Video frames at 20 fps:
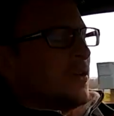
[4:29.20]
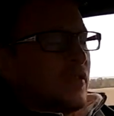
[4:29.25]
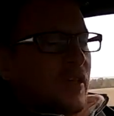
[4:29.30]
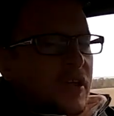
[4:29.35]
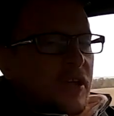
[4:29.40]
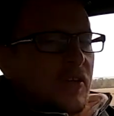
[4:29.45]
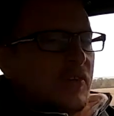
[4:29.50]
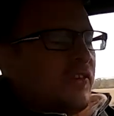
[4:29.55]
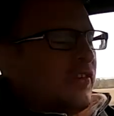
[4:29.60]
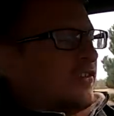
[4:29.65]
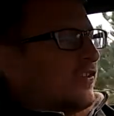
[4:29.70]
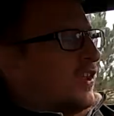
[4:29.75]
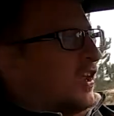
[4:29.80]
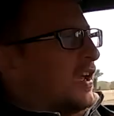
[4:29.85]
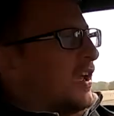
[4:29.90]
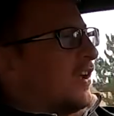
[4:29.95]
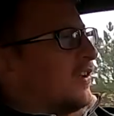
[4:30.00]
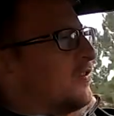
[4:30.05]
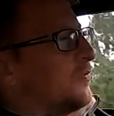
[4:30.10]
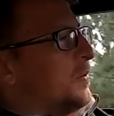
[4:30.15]
It uses the
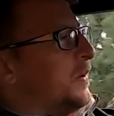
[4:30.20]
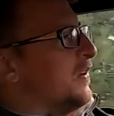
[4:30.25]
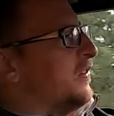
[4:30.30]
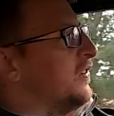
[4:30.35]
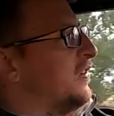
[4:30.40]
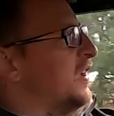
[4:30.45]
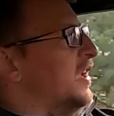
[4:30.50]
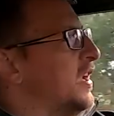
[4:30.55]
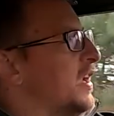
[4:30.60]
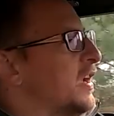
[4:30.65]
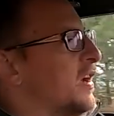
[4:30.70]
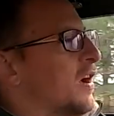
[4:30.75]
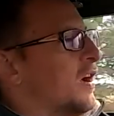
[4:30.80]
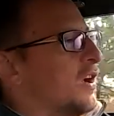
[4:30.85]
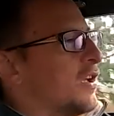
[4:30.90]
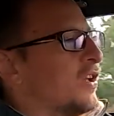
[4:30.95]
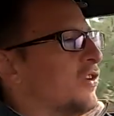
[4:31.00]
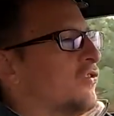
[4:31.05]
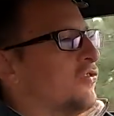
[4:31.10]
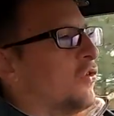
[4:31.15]
SPC
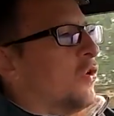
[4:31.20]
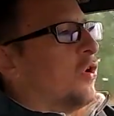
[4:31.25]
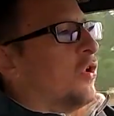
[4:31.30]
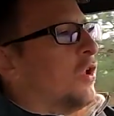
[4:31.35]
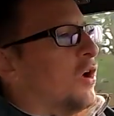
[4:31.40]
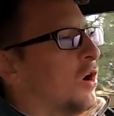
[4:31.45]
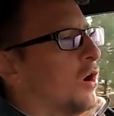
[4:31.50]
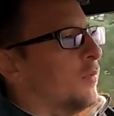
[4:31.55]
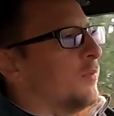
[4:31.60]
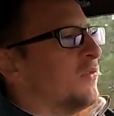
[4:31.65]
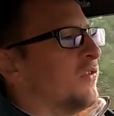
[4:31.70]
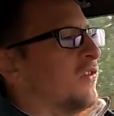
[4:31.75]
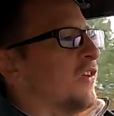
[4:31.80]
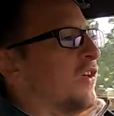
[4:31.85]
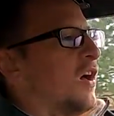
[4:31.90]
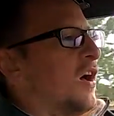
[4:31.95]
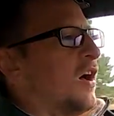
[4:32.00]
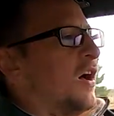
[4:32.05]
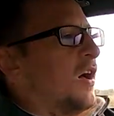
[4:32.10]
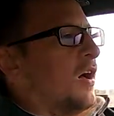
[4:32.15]
control arms,
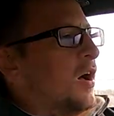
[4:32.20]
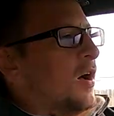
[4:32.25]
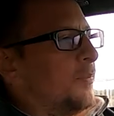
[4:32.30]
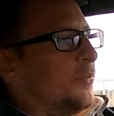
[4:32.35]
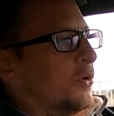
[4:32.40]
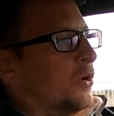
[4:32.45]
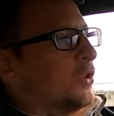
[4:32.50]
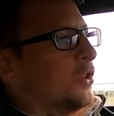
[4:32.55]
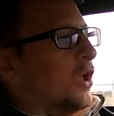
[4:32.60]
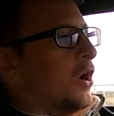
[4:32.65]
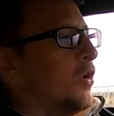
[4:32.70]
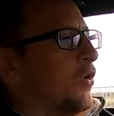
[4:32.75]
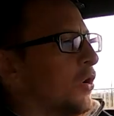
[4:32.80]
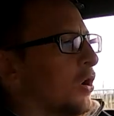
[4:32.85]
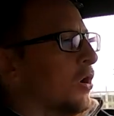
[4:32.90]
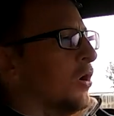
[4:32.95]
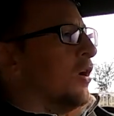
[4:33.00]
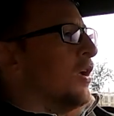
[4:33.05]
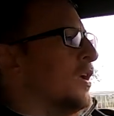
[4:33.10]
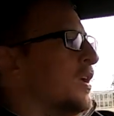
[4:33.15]
upper and
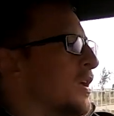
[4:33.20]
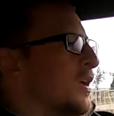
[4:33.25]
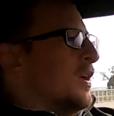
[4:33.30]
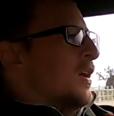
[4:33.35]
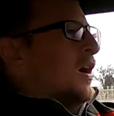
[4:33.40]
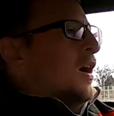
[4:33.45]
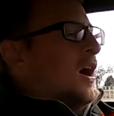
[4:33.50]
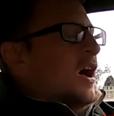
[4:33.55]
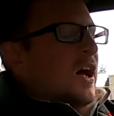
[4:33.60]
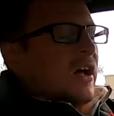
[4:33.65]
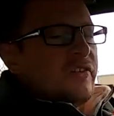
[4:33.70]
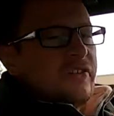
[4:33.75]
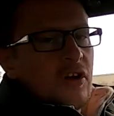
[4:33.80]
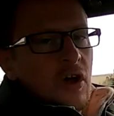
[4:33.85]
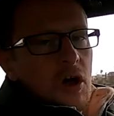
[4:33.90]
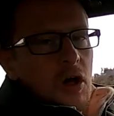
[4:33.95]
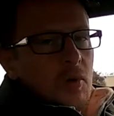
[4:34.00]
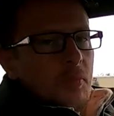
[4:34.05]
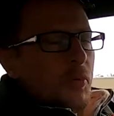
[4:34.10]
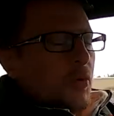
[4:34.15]
lower,
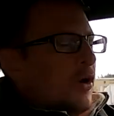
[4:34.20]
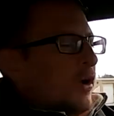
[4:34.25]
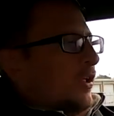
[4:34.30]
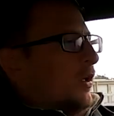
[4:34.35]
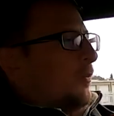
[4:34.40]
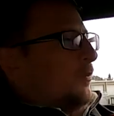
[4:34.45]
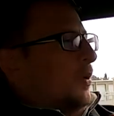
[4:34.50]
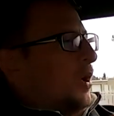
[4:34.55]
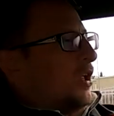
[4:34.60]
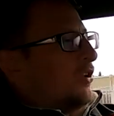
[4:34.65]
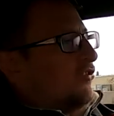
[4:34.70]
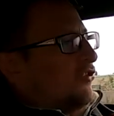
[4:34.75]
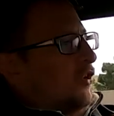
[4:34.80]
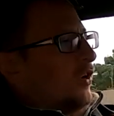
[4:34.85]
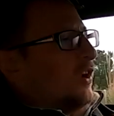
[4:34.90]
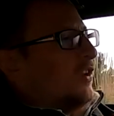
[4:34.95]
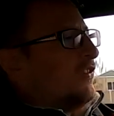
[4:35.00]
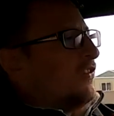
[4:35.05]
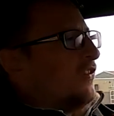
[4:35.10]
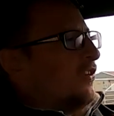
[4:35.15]
tall ball
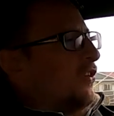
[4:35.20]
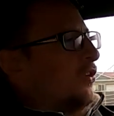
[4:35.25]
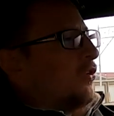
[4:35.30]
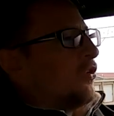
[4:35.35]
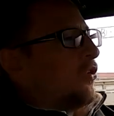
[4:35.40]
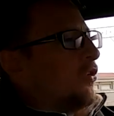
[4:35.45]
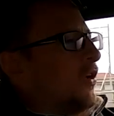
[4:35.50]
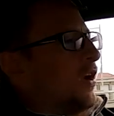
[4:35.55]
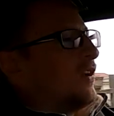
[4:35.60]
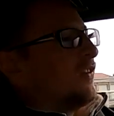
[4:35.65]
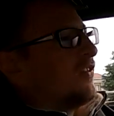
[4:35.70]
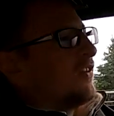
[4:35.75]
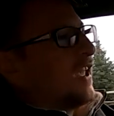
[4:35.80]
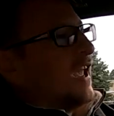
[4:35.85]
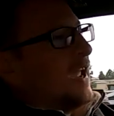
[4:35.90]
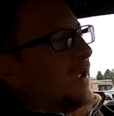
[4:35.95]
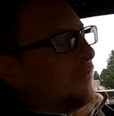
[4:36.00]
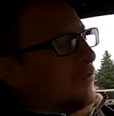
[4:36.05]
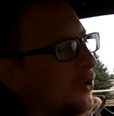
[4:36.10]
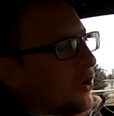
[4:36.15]
joints to correct
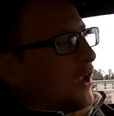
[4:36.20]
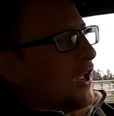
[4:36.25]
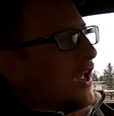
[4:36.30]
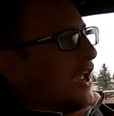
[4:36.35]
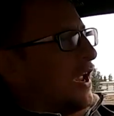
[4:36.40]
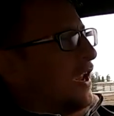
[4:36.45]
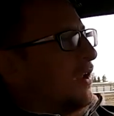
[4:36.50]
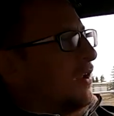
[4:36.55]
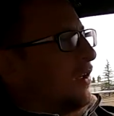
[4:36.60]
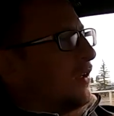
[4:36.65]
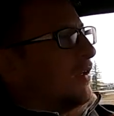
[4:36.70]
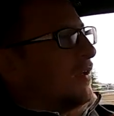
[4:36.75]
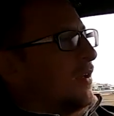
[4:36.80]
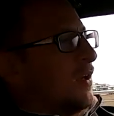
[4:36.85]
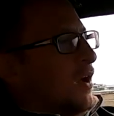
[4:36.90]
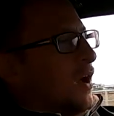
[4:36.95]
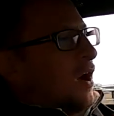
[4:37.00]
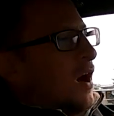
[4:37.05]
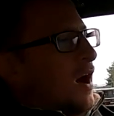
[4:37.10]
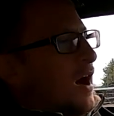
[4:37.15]
camber gain.
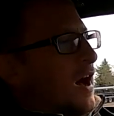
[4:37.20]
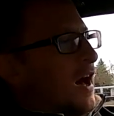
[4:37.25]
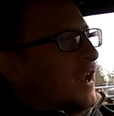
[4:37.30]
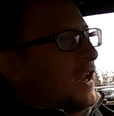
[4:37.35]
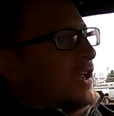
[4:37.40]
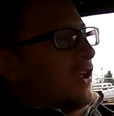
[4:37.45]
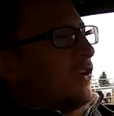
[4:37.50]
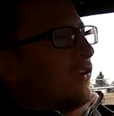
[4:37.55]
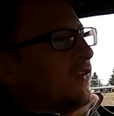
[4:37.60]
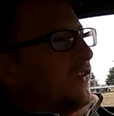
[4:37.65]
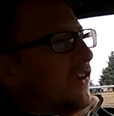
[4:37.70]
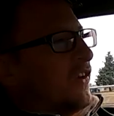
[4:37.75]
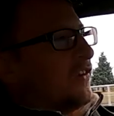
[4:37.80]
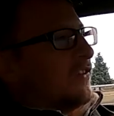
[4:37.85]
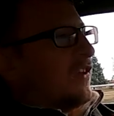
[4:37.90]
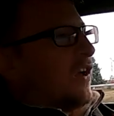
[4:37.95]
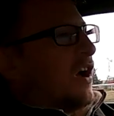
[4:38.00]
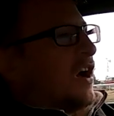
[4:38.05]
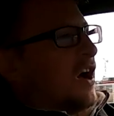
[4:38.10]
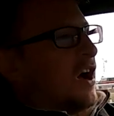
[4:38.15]
And it
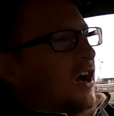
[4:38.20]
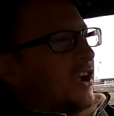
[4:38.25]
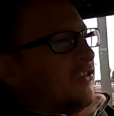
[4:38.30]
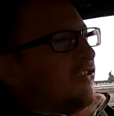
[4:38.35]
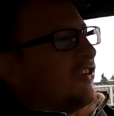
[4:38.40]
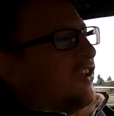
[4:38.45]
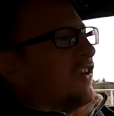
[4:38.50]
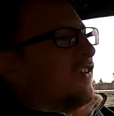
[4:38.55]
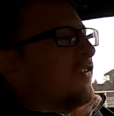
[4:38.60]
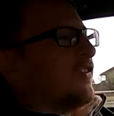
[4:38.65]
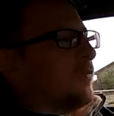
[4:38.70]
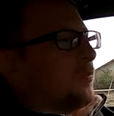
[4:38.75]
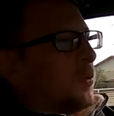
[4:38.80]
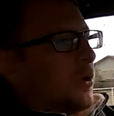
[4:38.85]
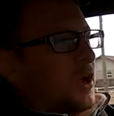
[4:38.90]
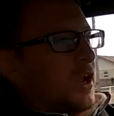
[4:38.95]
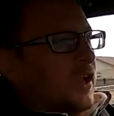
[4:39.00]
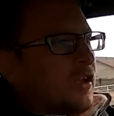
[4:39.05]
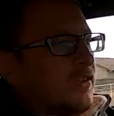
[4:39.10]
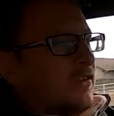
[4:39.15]
uses Hotchkiss
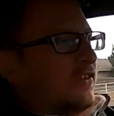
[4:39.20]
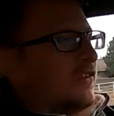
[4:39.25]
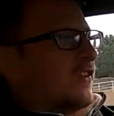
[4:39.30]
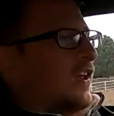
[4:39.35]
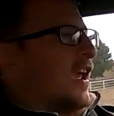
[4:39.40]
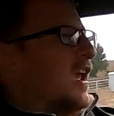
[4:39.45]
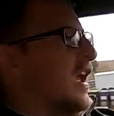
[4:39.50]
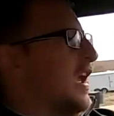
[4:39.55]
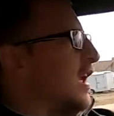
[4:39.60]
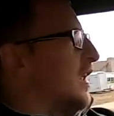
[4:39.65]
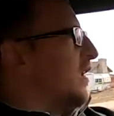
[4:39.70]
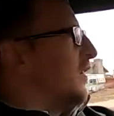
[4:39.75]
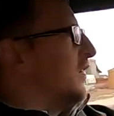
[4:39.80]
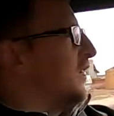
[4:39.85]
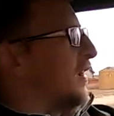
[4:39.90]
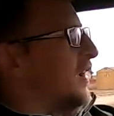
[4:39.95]
springs and